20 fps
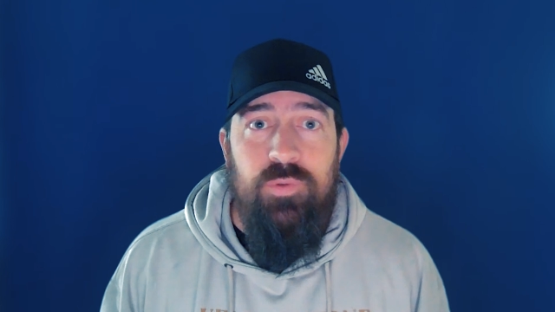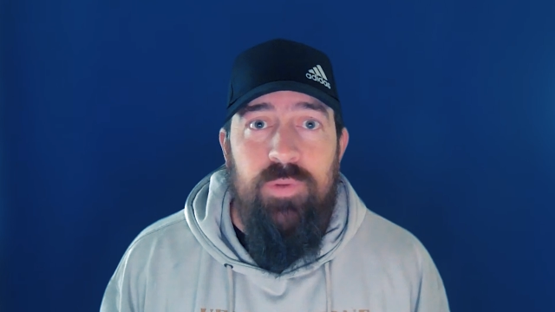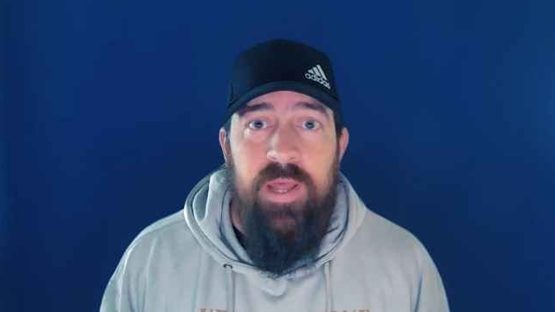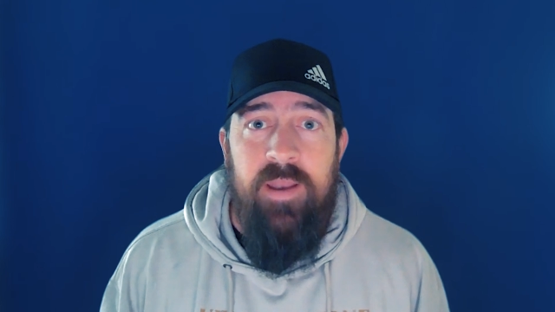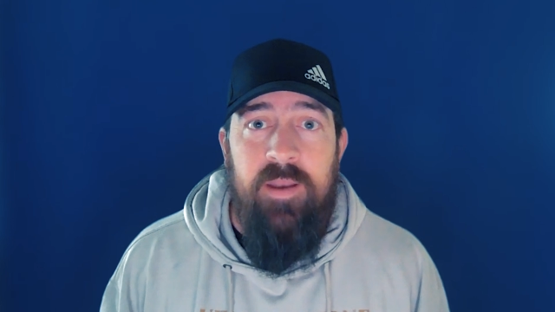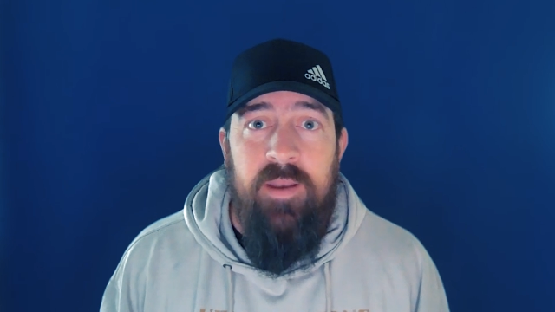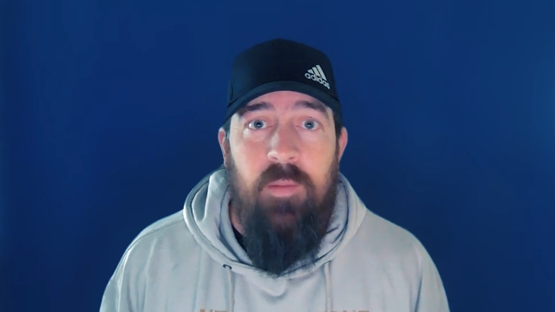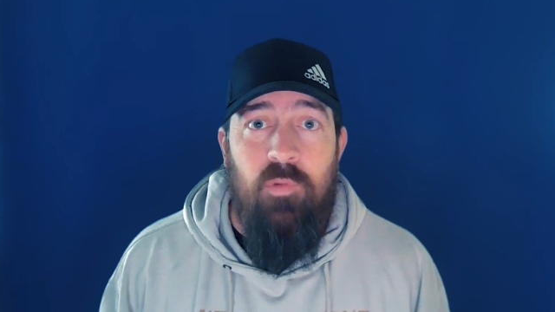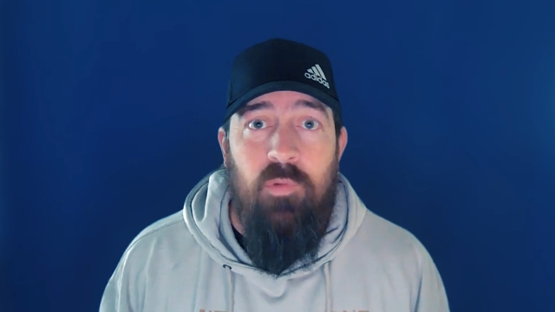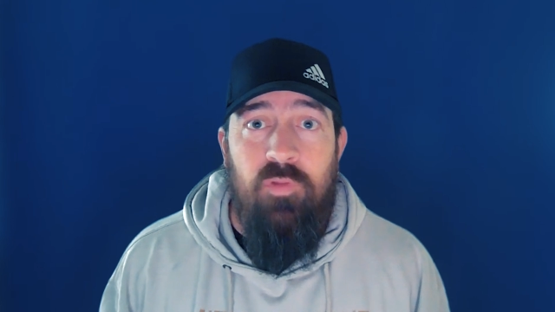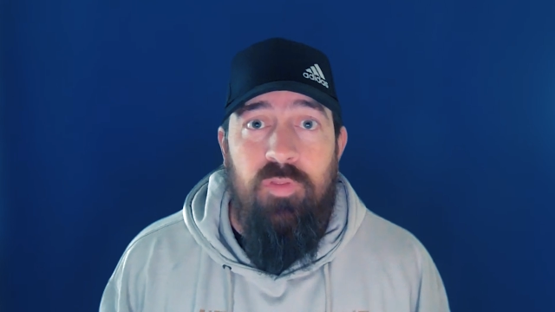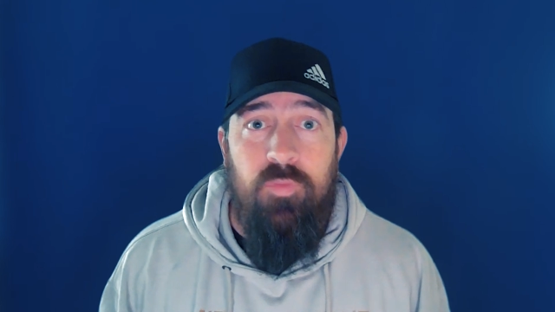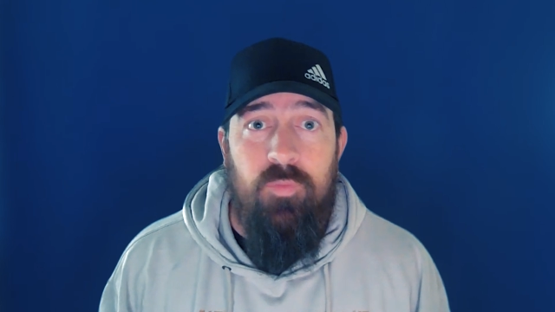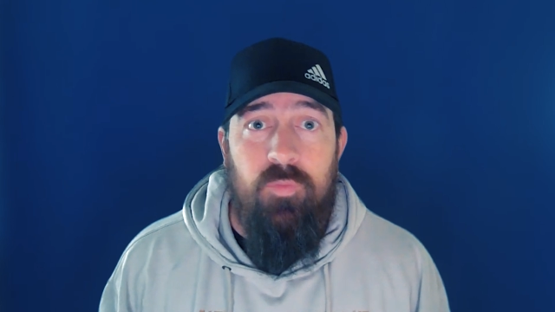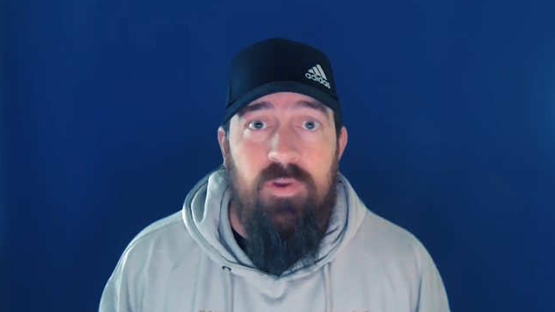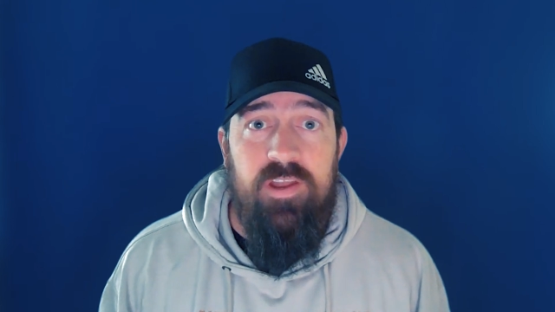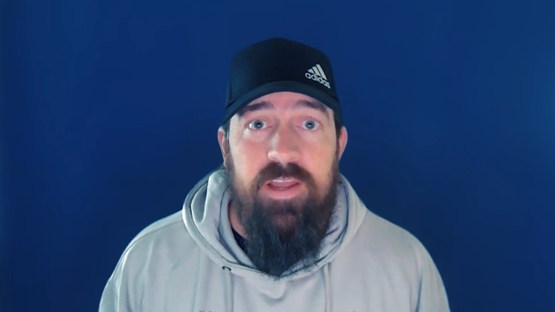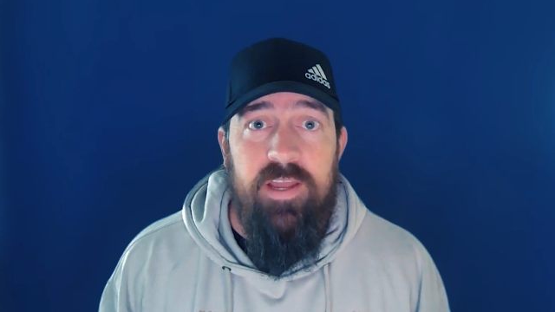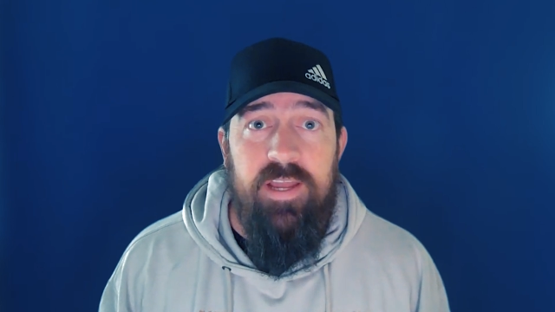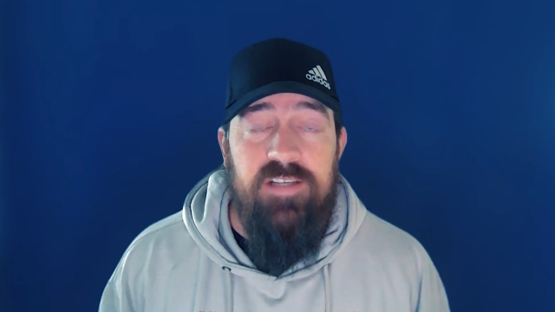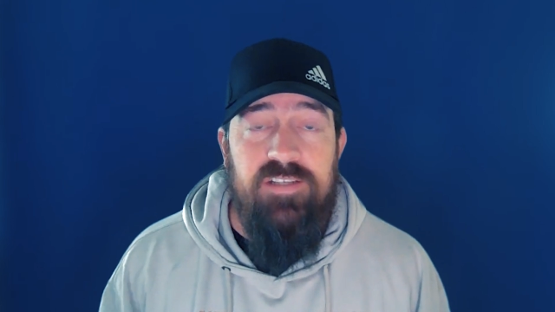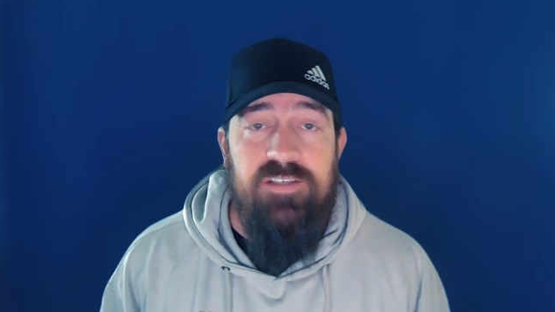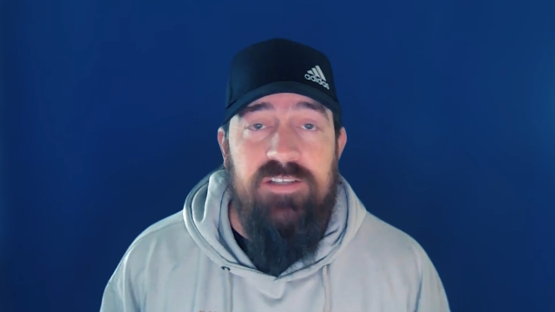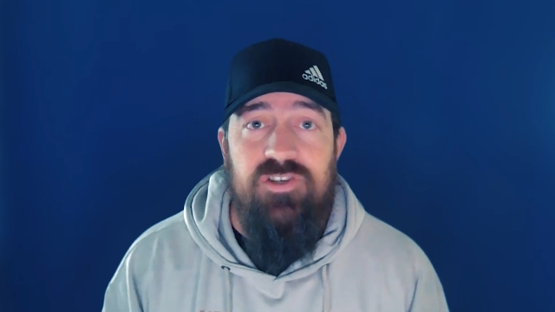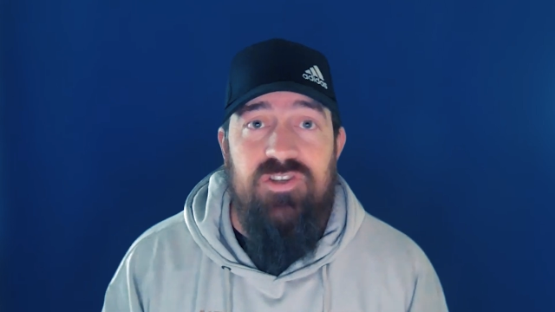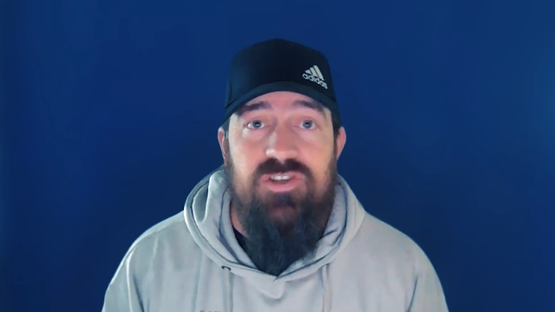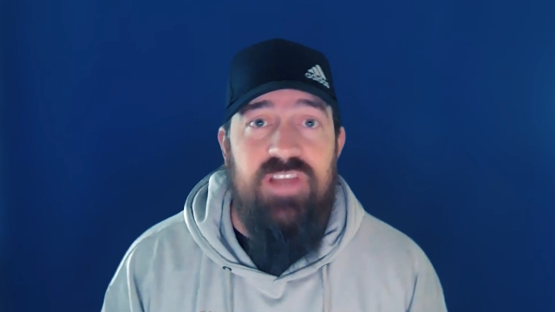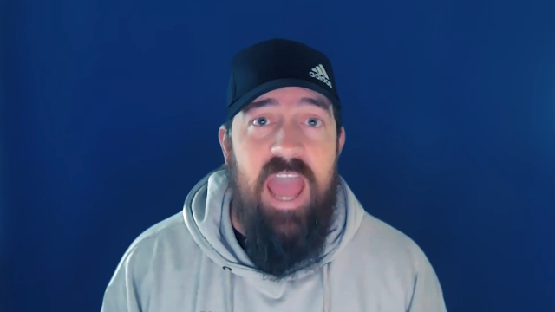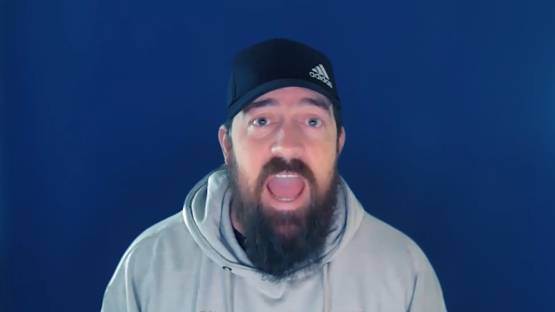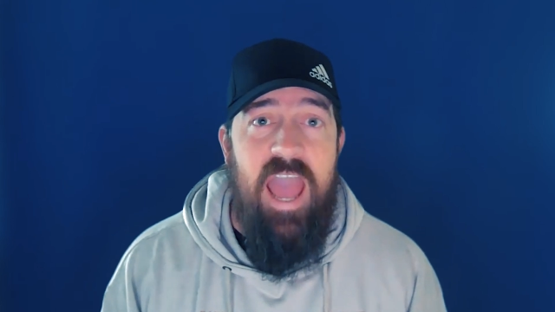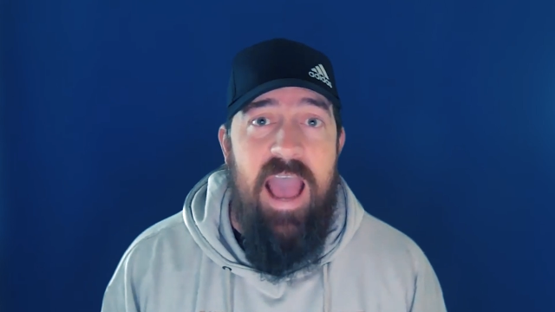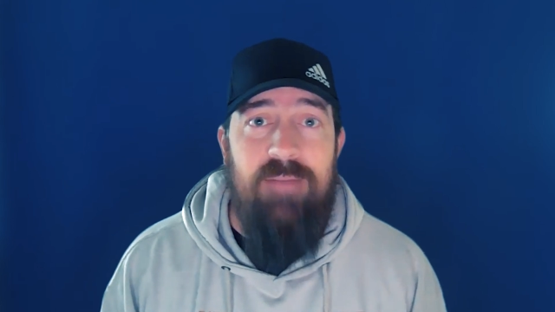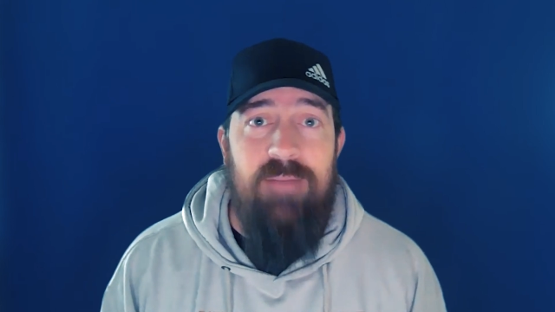dude at number three has just